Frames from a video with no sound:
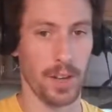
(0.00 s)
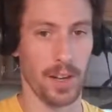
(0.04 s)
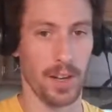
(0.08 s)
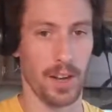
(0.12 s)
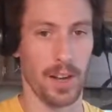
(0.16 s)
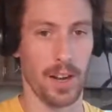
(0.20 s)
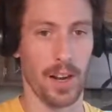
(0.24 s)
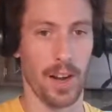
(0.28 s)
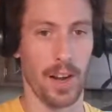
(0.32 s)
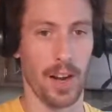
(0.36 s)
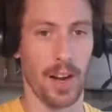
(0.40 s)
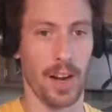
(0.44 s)

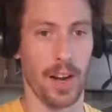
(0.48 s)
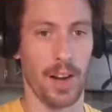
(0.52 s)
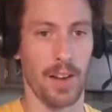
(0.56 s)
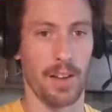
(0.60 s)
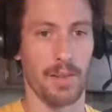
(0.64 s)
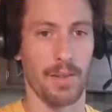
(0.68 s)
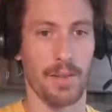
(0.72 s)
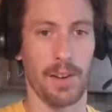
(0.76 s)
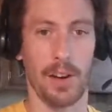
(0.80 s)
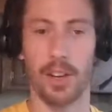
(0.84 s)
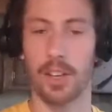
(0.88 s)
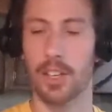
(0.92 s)

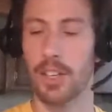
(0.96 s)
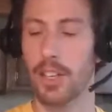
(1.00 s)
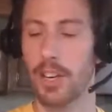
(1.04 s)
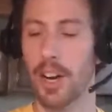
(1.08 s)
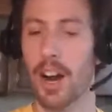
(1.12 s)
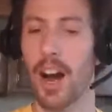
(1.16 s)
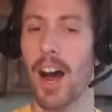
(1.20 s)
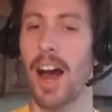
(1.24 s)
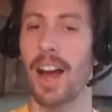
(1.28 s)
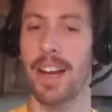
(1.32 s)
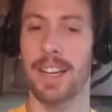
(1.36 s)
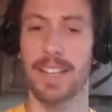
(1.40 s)
Very good
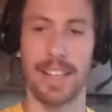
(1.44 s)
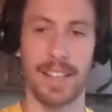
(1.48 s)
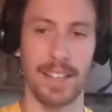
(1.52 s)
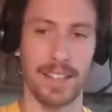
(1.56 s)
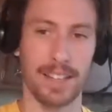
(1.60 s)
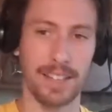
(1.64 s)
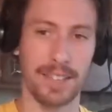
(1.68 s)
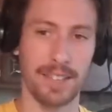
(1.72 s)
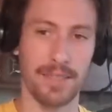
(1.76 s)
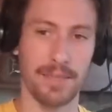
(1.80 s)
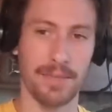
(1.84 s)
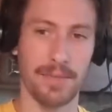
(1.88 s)

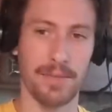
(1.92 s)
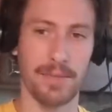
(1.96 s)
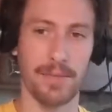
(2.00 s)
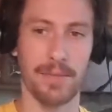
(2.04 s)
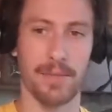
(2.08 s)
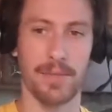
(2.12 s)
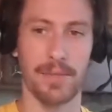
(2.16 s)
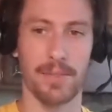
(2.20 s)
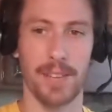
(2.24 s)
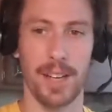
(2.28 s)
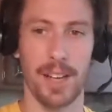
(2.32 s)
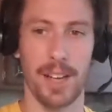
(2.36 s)
hiking.
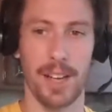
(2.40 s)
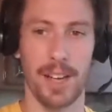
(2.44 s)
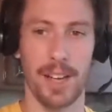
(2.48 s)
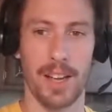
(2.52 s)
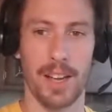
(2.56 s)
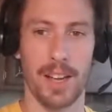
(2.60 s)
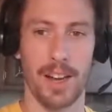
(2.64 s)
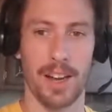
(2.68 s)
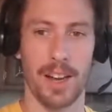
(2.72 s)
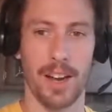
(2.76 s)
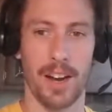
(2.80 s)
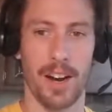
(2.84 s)

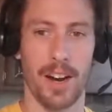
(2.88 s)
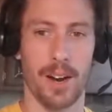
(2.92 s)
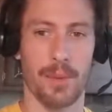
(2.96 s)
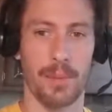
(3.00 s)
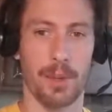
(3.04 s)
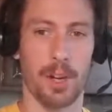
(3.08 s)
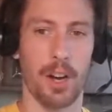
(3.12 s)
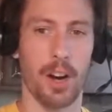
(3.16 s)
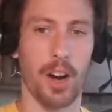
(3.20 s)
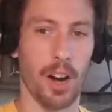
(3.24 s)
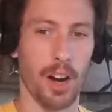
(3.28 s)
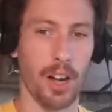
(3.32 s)

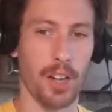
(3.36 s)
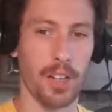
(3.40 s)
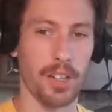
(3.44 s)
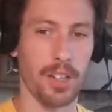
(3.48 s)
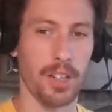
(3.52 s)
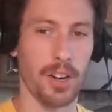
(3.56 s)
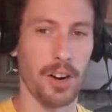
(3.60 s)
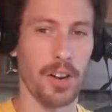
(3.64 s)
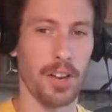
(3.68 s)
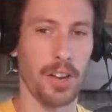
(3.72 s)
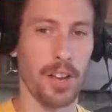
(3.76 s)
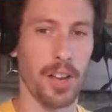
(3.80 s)
Cons
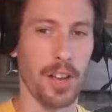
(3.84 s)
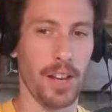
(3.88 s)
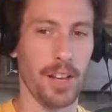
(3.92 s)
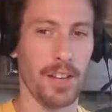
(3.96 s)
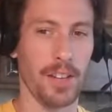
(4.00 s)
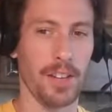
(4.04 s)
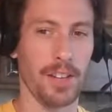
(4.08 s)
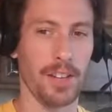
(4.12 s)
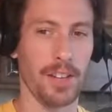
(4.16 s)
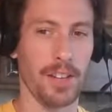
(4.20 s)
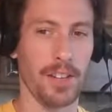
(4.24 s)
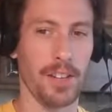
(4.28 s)
are that
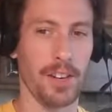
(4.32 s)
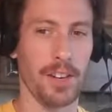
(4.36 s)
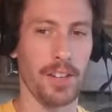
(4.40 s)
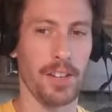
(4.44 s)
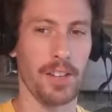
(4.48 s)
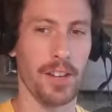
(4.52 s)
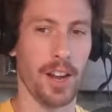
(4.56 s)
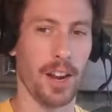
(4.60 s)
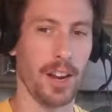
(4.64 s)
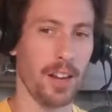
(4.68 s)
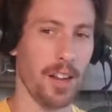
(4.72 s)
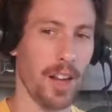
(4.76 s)
there's
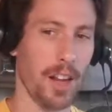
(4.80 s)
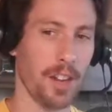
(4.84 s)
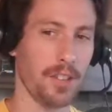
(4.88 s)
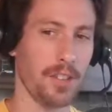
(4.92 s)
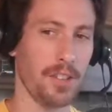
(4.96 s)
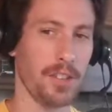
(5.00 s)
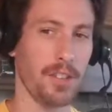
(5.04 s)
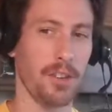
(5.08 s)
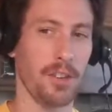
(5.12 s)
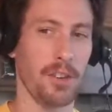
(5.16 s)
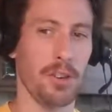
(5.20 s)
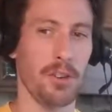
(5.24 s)
not a lot
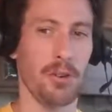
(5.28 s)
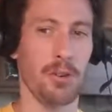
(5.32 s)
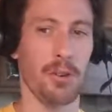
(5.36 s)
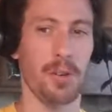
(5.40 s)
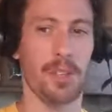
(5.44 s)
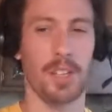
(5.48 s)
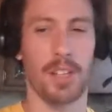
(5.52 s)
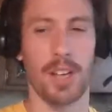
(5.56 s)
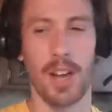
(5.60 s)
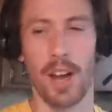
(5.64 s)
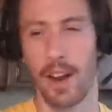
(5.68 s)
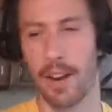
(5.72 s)
to do.
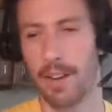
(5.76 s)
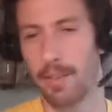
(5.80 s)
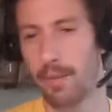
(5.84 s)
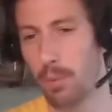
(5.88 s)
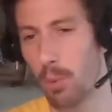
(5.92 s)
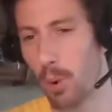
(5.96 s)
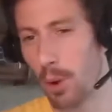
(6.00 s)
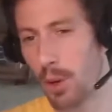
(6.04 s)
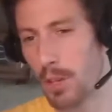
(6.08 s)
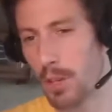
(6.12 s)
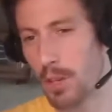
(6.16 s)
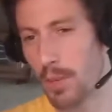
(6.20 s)
It's kind of
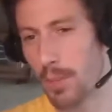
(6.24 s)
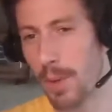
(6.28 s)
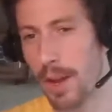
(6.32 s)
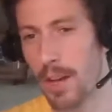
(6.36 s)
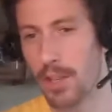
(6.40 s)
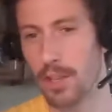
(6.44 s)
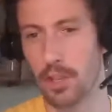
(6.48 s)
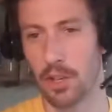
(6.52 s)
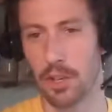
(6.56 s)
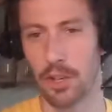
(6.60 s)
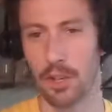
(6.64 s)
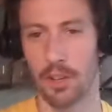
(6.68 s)

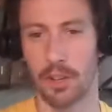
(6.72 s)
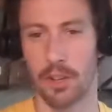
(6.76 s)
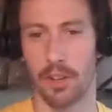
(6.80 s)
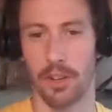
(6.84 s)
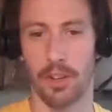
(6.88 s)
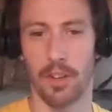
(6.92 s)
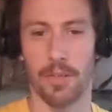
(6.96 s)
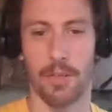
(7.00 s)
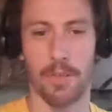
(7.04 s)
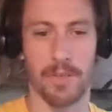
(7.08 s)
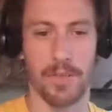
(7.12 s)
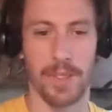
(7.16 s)

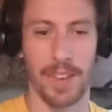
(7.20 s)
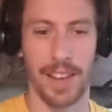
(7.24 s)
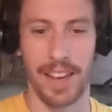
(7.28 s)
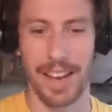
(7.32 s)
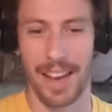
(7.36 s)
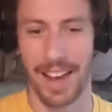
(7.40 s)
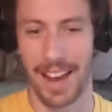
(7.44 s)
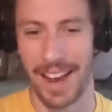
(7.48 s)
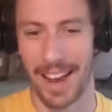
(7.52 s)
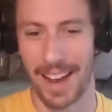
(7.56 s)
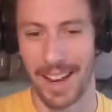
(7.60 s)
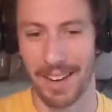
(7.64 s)
one-dimensional,
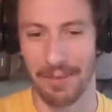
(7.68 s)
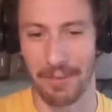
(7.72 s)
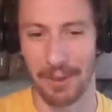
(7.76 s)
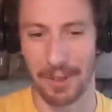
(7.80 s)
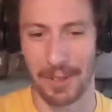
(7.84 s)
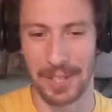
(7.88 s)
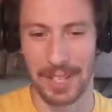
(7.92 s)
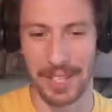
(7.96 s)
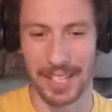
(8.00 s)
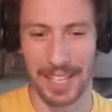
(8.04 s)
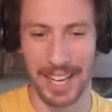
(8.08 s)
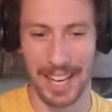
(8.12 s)
and
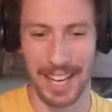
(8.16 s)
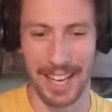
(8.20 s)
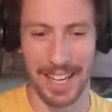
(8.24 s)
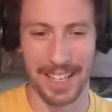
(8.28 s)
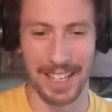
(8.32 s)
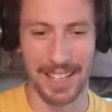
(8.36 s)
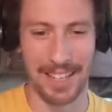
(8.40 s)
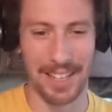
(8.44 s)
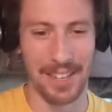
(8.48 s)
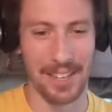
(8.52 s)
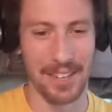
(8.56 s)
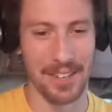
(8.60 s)
once
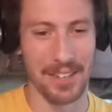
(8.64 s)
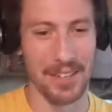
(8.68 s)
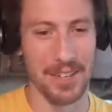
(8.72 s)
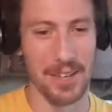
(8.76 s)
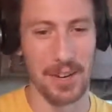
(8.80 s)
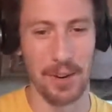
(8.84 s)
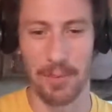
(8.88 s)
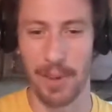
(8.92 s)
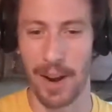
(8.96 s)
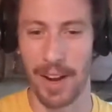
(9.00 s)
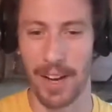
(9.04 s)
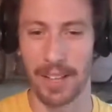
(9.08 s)
again,
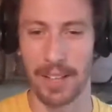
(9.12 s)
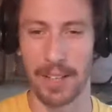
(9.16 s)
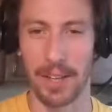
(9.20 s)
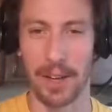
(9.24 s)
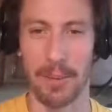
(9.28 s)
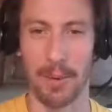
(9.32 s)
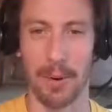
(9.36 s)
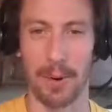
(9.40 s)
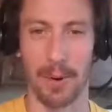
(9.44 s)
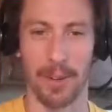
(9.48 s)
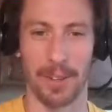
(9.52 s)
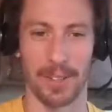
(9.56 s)
too many
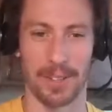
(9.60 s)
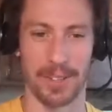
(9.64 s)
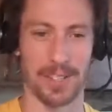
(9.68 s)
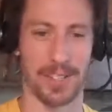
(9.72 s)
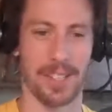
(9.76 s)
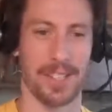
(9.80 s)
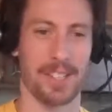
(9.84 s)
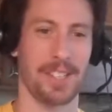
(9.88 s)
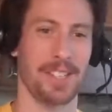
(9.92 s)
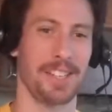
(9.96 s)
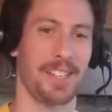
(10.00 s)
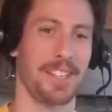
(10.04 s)
liberals.